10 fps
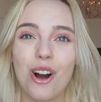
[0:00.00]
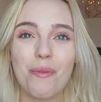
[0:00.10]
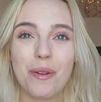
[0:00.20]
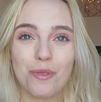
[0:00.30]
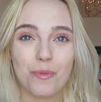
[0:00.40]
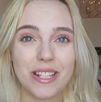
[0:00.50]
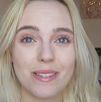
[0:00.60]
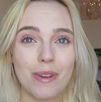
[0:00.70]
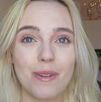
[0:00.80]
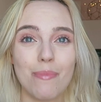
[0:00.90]
and all my
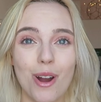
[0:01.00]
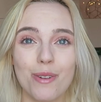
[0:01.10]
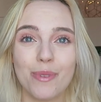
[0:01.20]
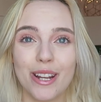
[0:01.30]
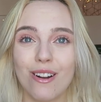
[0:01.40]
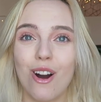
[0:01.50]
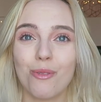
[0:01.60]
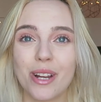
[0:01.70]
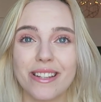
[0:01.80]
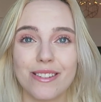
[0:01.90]
roommates in my apartment
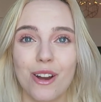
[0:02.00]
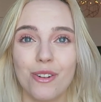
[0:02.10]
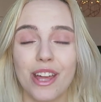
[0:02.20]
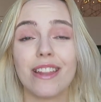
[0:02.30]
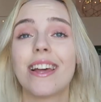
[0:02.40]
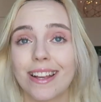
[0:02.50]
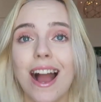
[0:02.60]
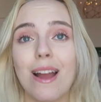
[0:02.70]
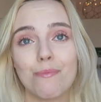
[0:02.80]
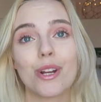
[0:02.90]
always know that like
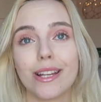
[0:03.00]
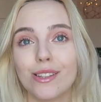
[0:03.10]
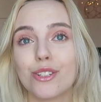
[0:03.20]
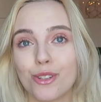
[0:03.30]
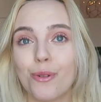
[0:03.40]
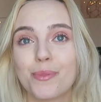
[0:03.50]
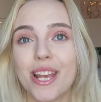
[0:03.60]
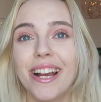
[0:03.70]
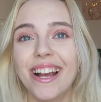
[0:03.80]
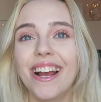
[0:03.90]
I'm bringing the soaps
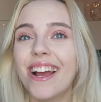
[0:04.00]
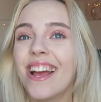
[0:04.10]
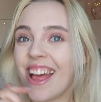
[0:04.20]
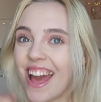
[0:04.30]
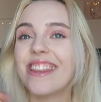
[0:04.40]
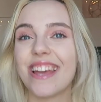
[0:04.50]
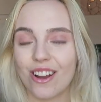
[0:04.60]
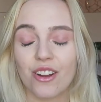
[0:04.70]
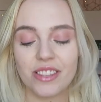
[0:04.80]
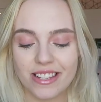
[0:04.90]
and they
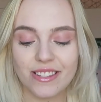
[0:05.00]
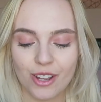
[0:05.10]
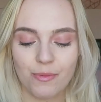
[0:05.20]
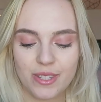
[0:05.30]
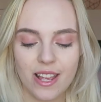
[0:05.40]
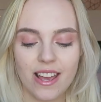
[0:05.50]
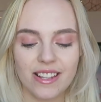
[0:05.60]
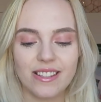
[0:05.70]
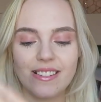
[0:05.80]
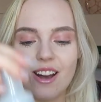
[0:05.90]
are these soaps.
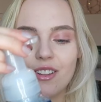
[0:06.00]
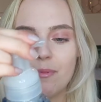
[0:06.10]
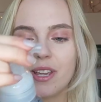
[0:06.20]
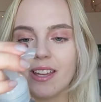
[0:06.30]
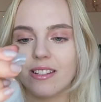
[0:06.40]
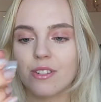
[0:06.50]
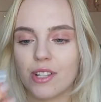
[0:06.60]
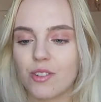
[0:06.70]
So let me get into